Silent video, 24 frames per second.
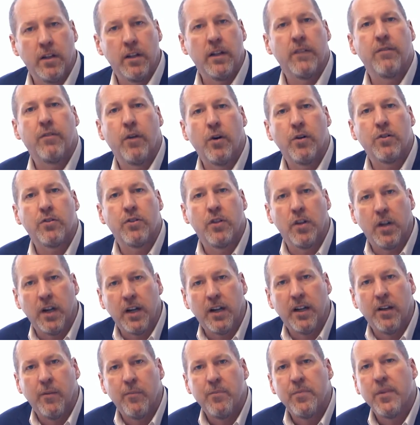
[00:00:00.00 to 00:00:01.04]
Folks,
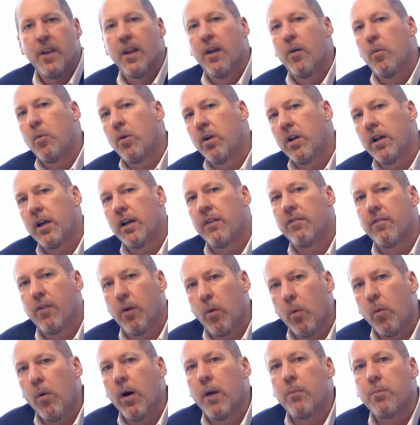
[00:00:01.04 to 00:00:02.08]
look, we're looking for
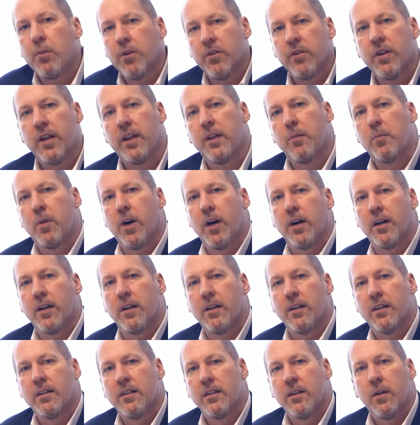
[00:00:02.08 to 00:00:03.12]
1% of the market.
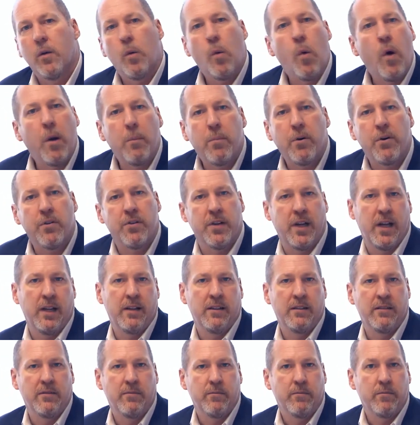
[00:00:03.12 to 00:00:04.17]
1%.
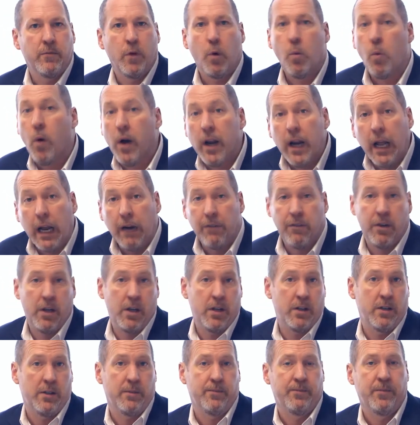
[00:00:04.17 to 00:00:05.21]
1 out of
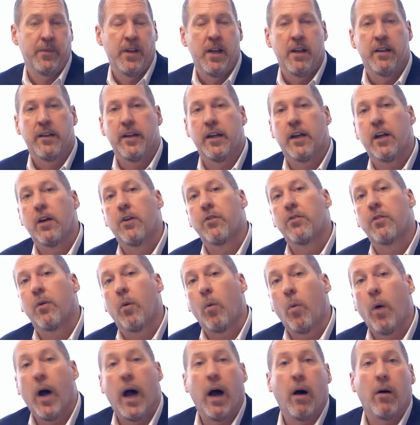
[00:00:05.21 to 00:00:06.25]
100 that goes,
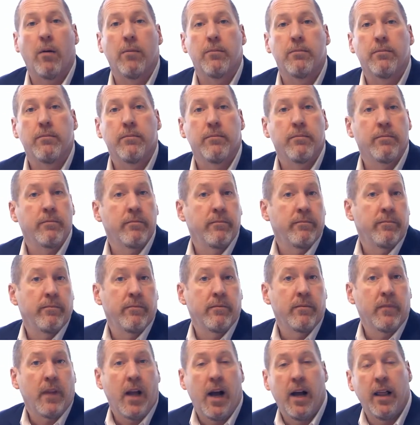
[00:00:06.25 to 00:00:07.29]
wow,
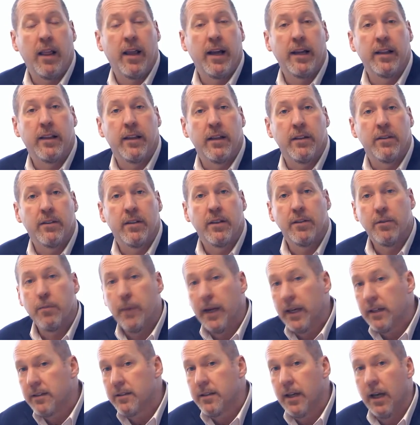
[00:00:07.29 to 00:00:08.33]
I like this. This
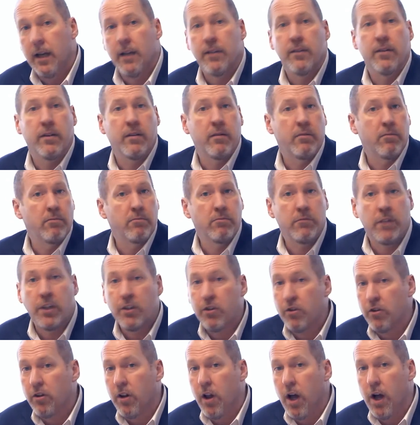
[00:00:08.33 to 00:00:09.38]
makes sense. This
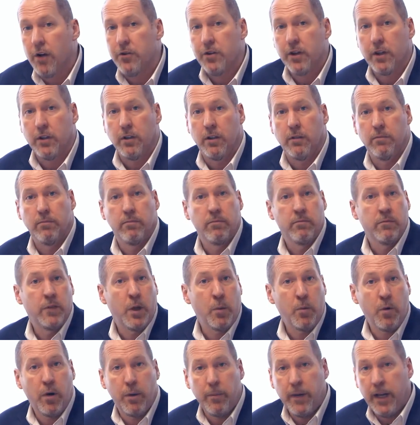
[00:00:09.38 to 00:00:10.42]
is logical.
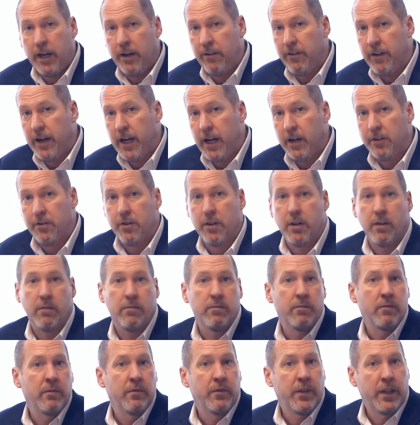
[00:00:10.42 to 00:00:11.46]
#1 manufacturer,
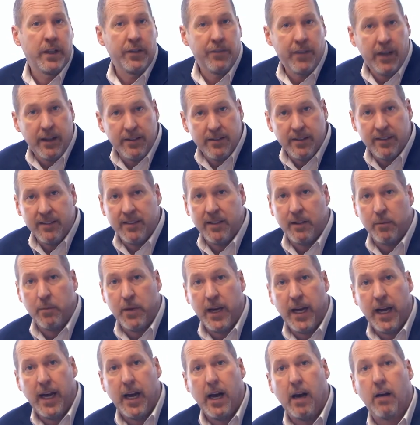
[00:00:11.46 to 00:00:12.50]
55 cents on the
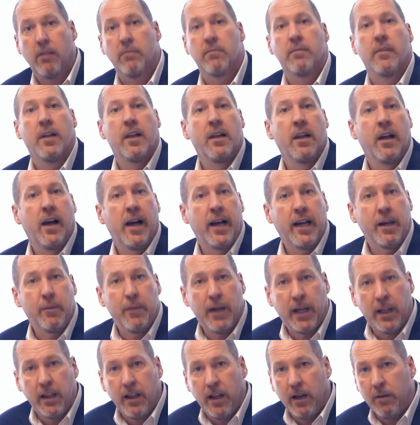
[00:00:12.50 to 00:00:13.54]
payout. I can
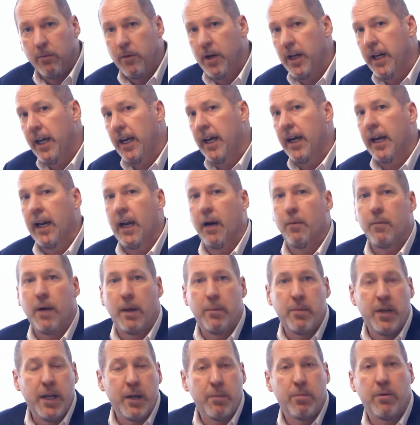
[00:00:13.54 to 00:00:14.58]
make a lot of money. I can help my
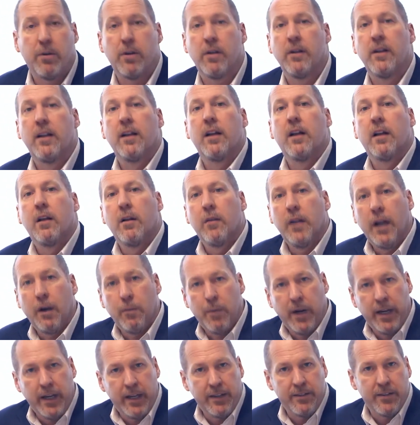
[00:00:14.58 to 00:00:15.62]
people.
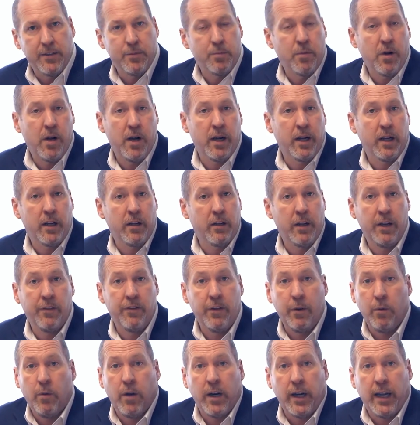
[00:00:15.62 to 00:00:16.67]
Everybody needs this product if
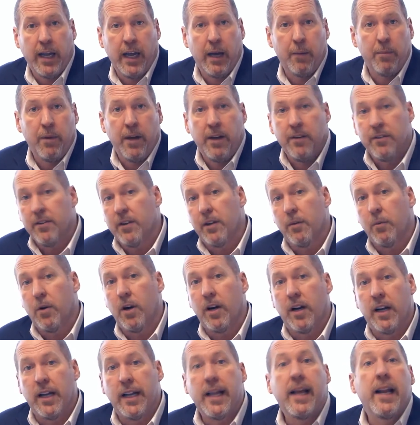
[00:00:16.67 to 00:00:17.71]
you want to capitalize on the
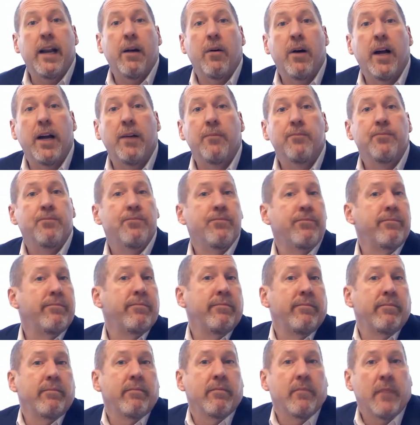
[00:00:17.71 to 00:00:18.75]
market anyway.
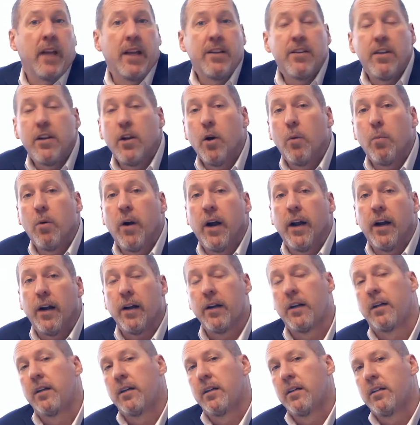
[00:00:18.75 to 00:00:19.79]
It's a no-brainer.
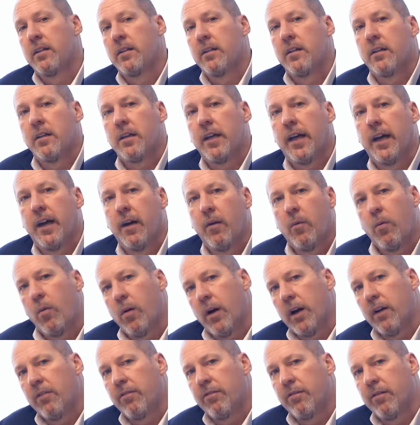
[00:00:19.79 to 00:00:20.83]
Okay,
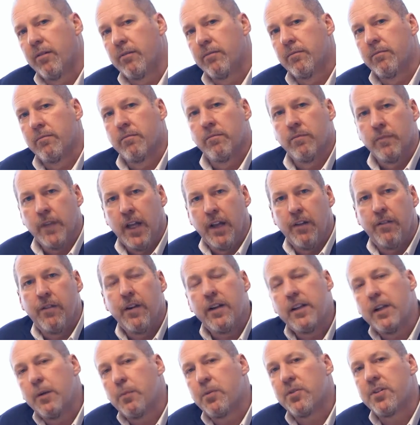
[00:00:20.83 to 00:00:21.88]
what if
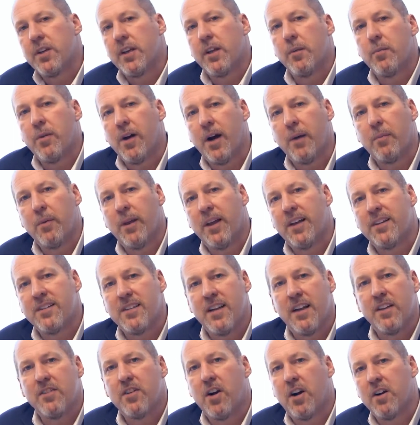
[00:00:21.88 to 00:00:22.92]
50% of the
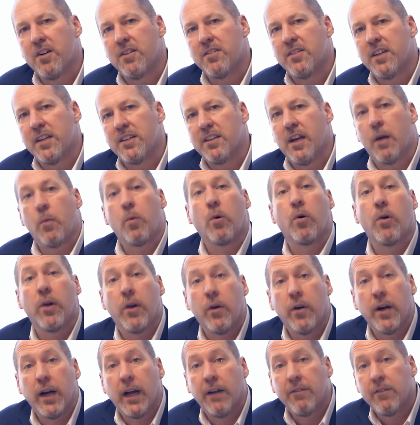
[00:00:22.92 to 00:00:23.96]
population has heart disease and we're only
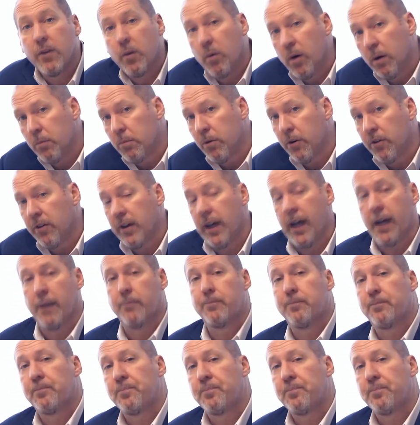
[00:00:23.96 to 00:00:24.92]
going after 1%?